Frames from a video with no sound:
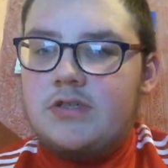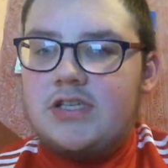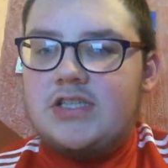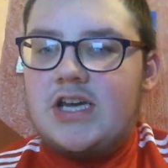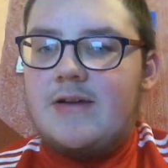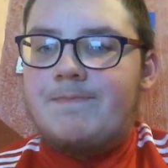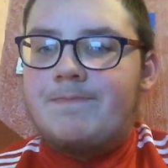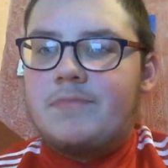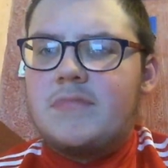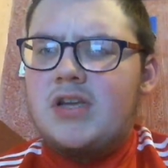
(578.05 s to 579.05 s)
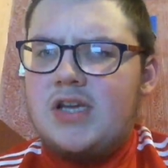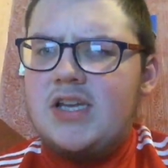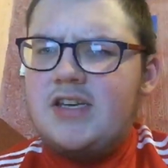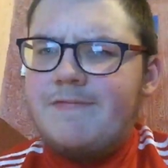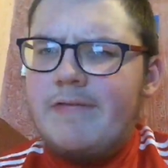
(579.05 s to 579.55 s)
did. He
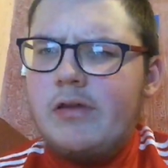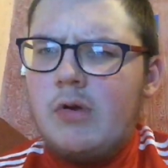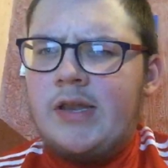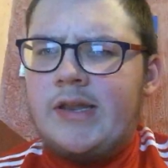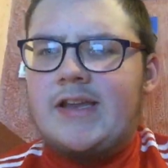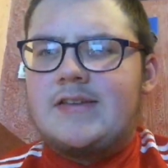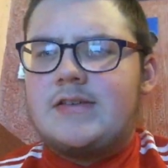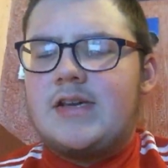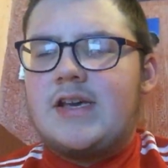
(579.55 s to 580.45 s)
did very well against